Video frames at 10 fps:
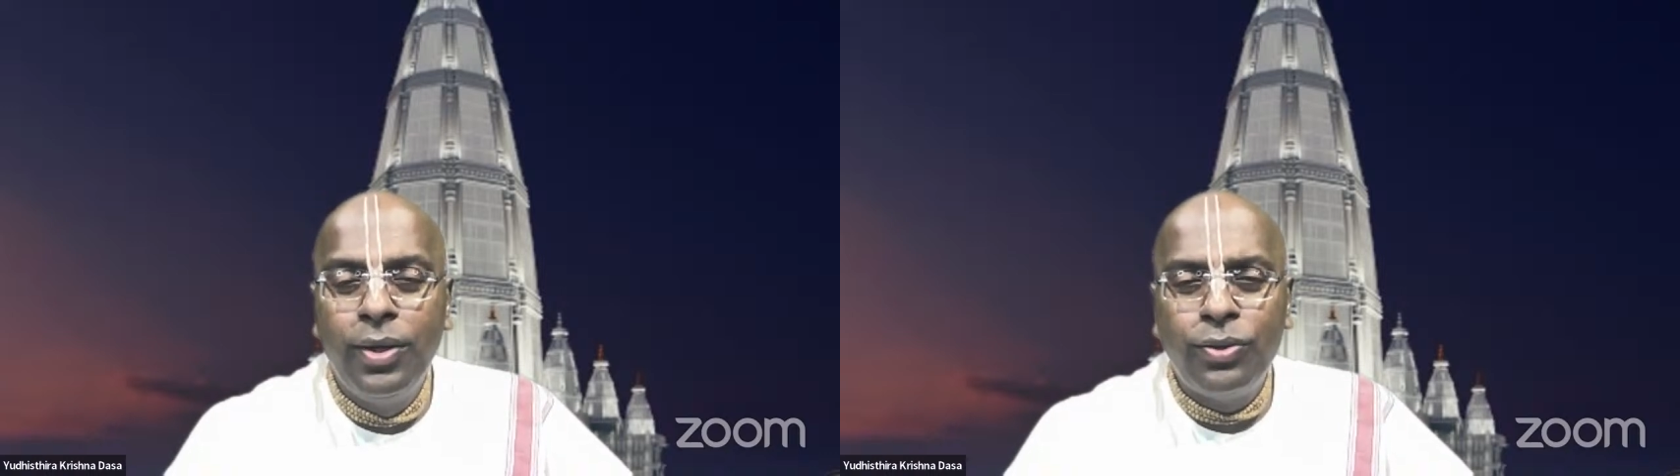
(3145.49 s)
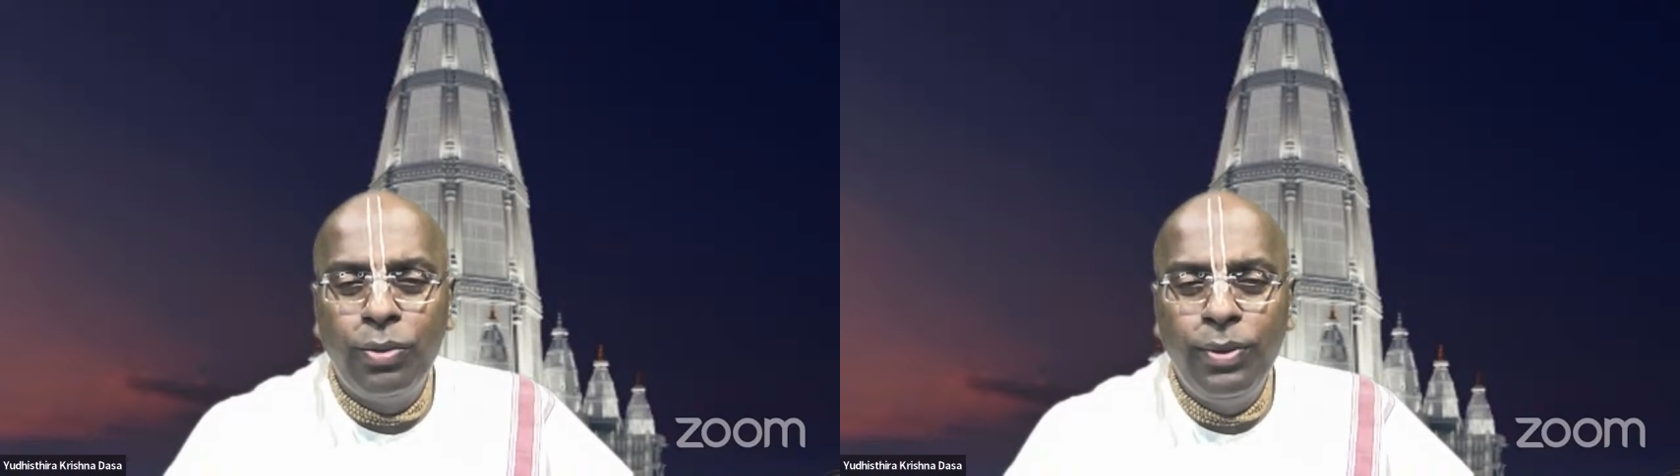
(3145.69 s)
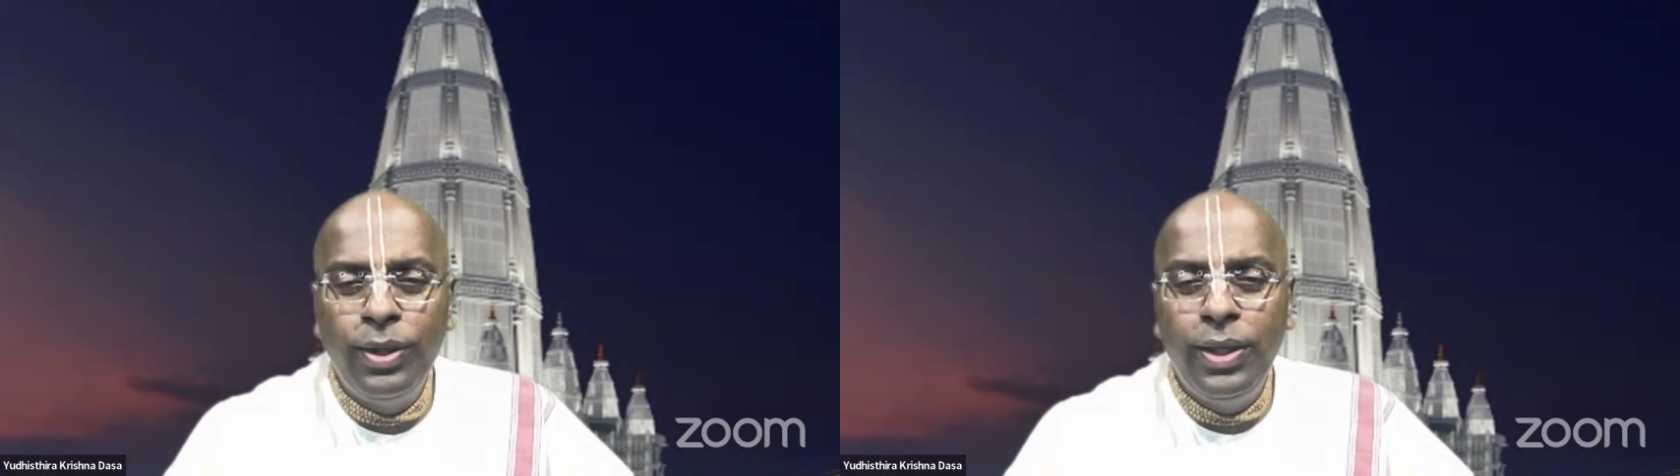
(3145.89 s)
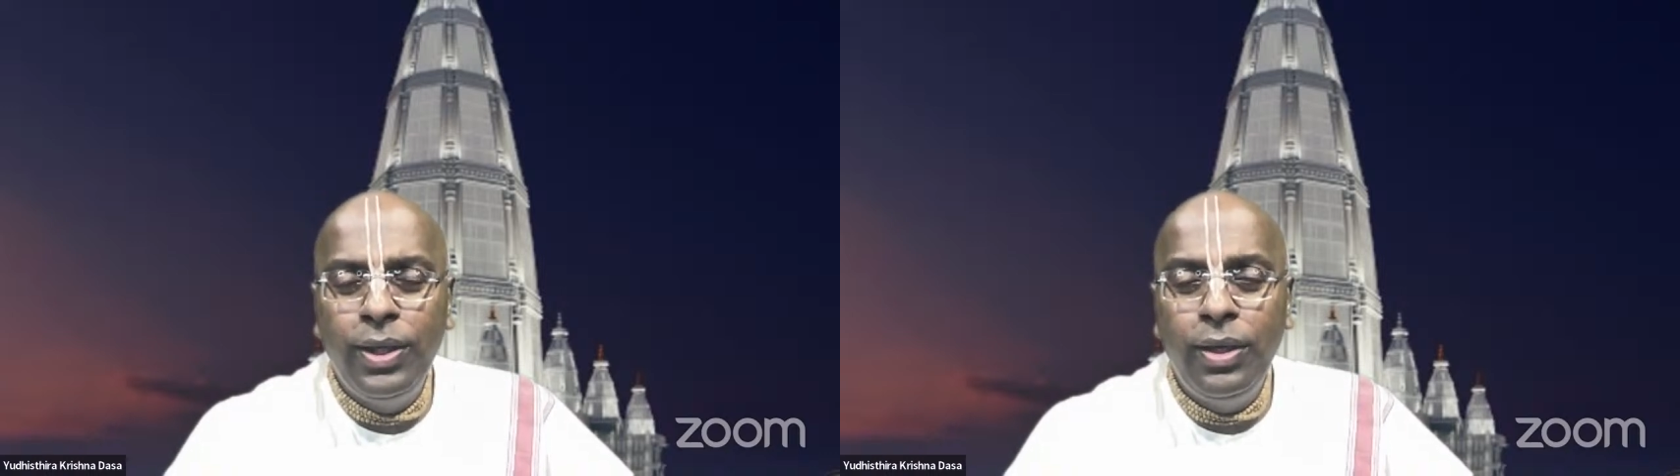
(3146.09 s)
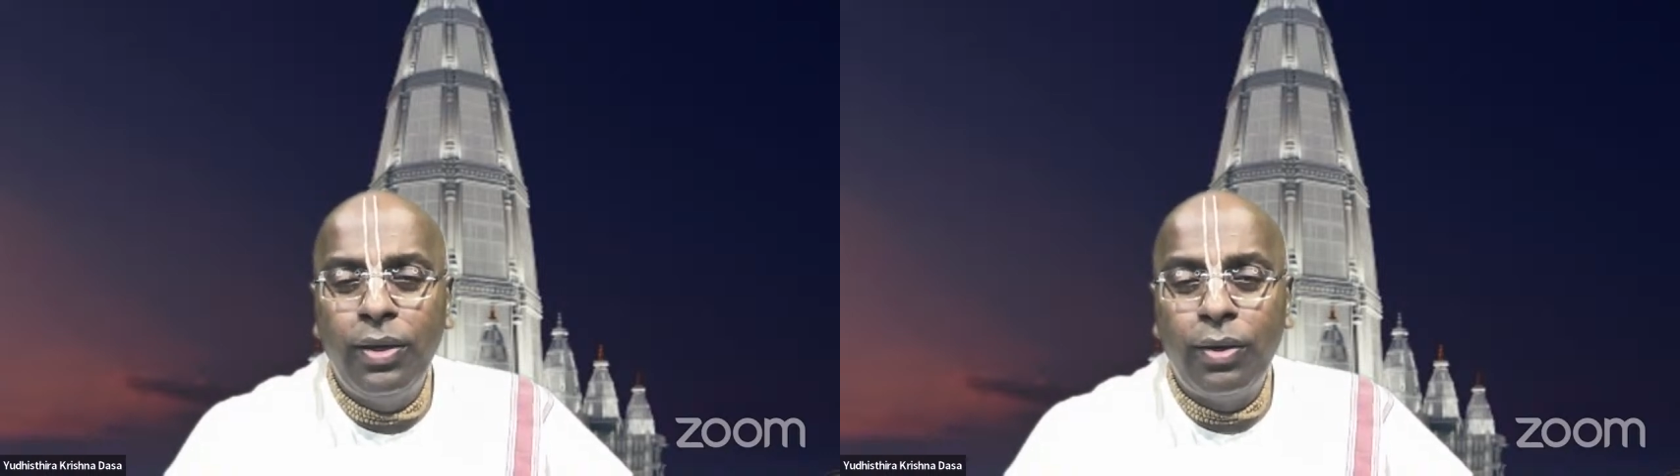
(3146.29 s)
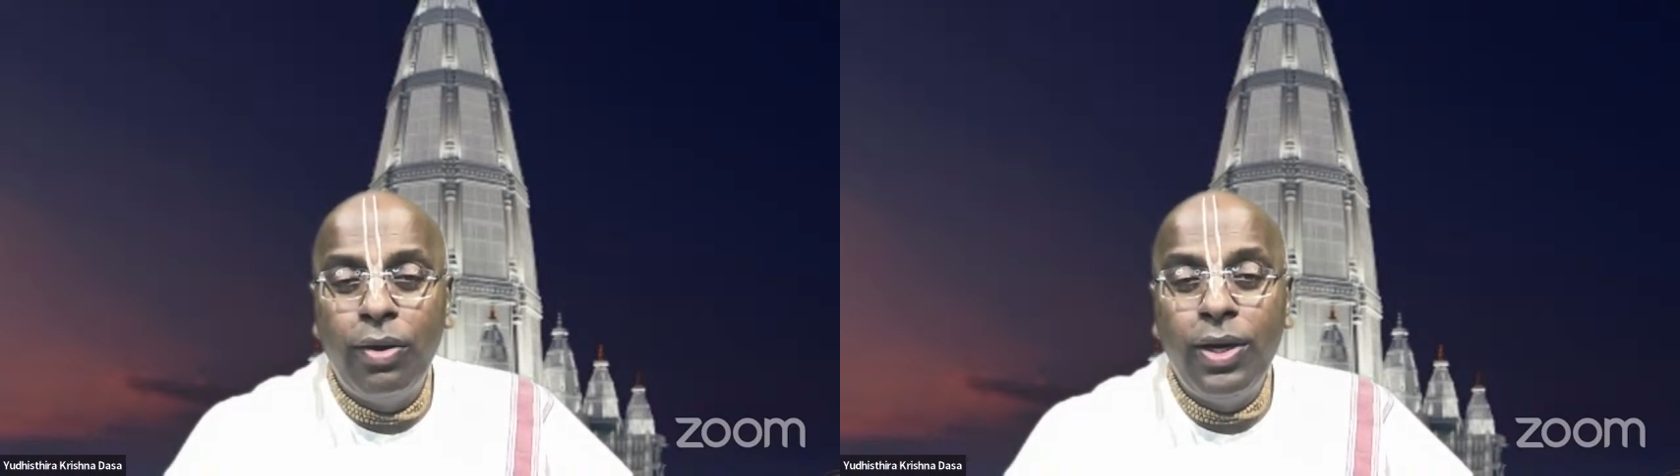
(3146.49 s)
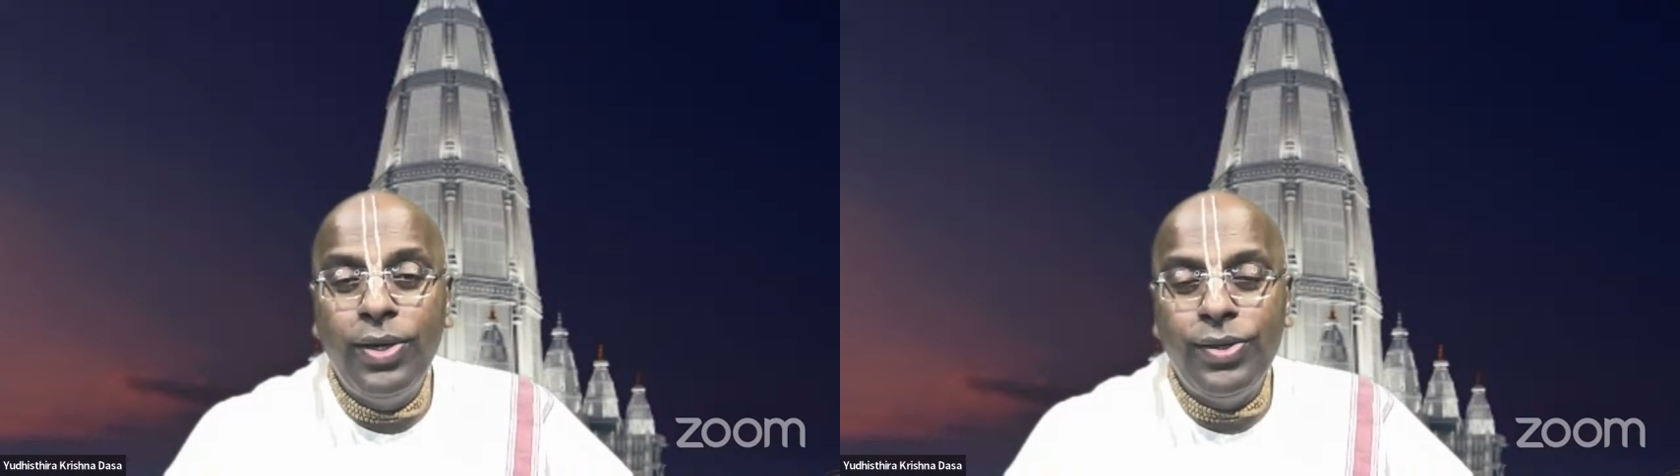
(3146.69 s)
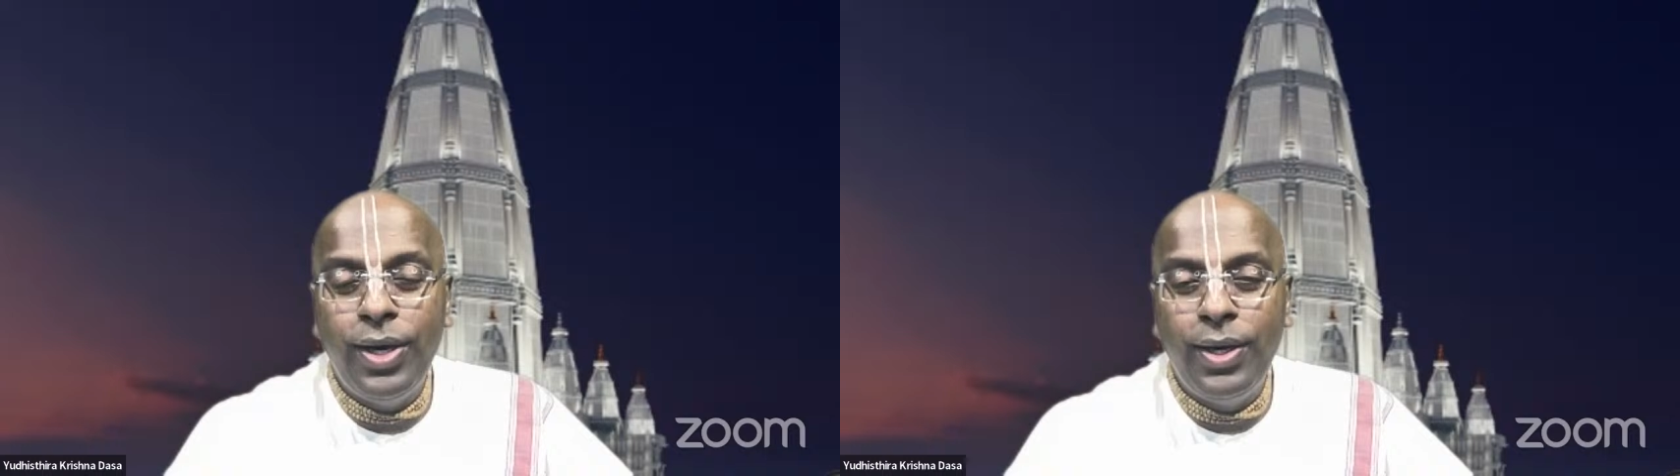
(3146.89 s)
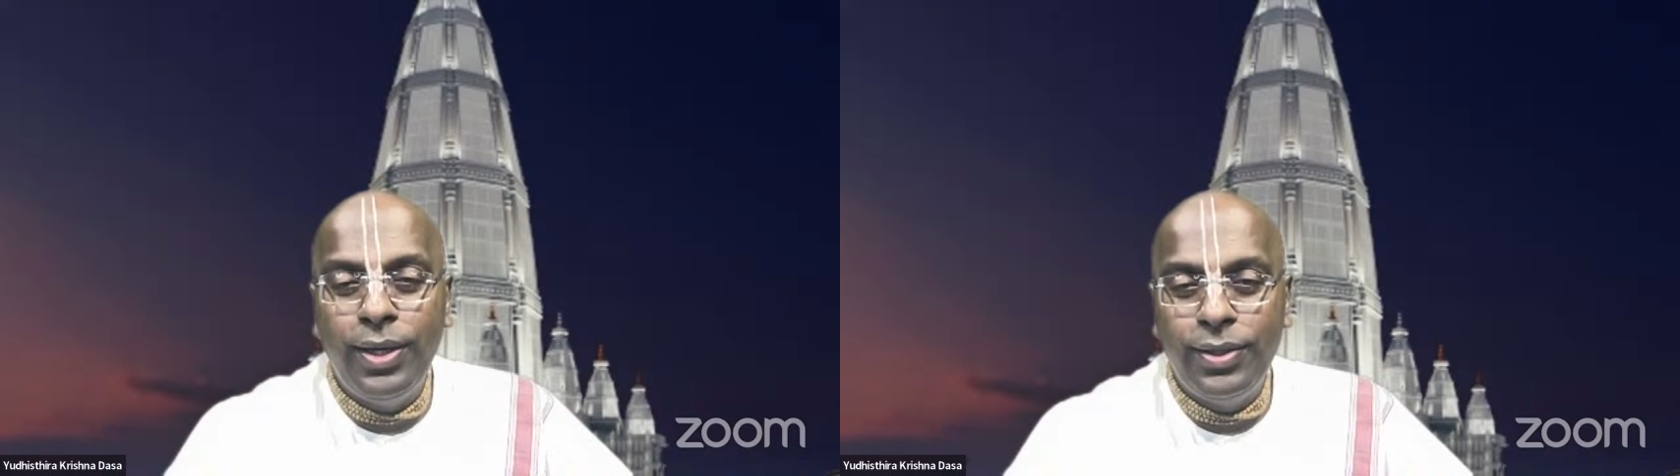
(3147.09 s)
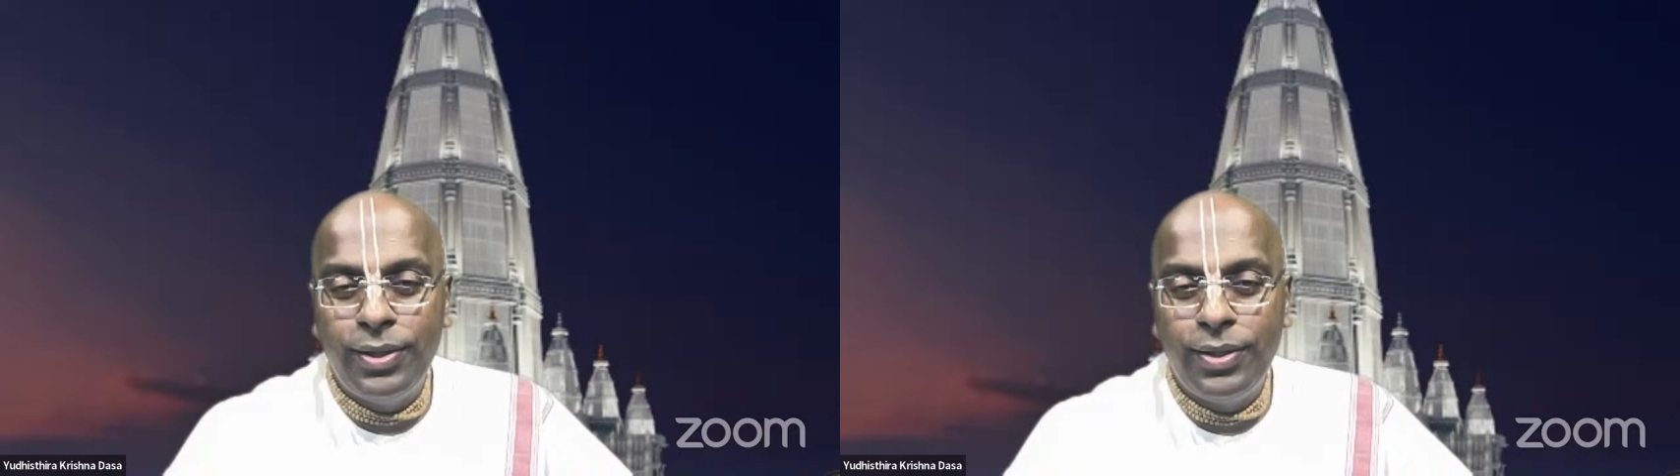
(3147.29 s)
so many wrong
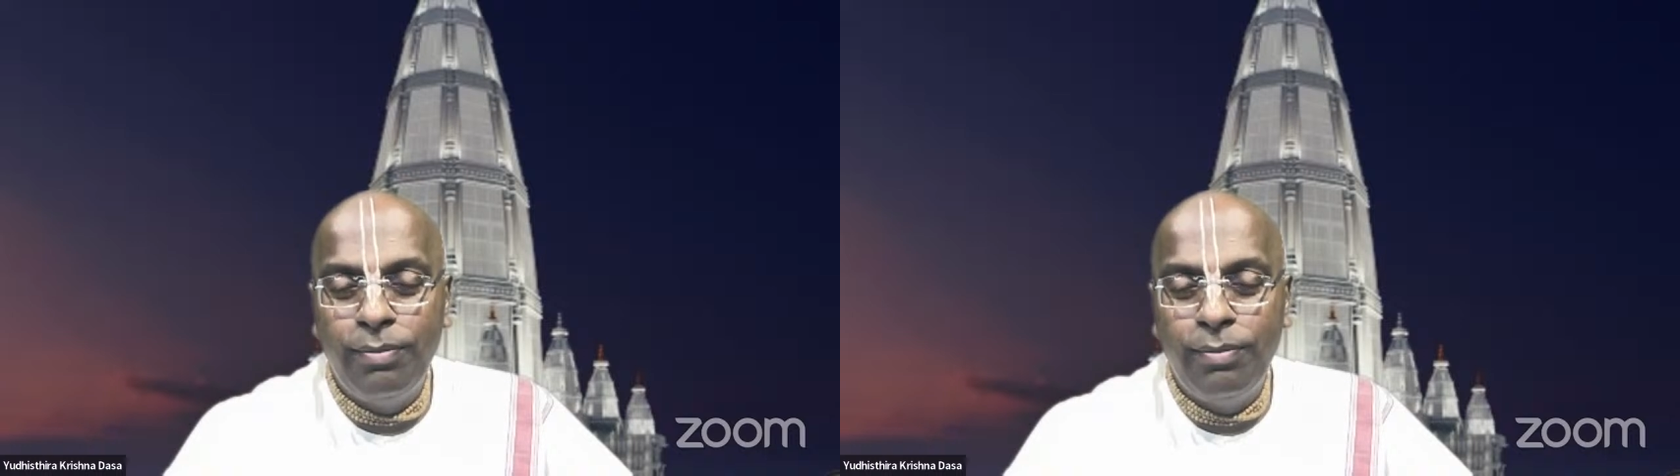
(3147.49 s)
understandings,